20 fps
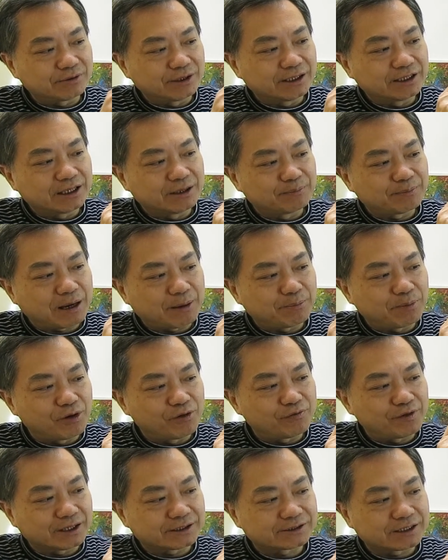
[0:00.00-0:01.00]
written by
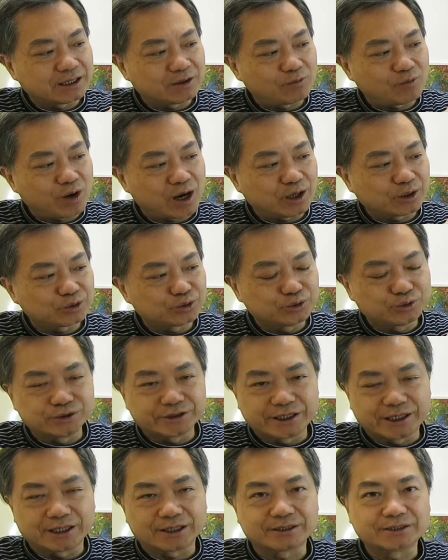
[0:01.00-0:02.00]
Professor Wang
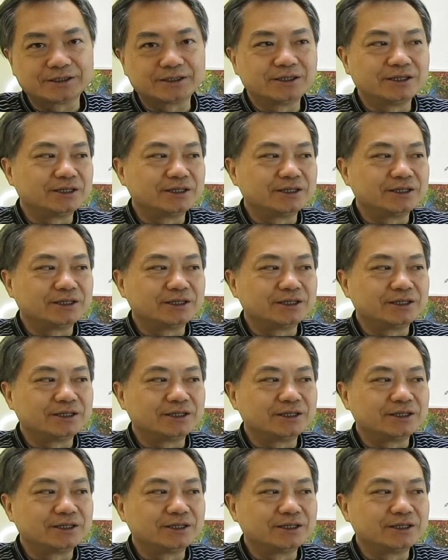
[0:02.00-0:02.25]
Yude.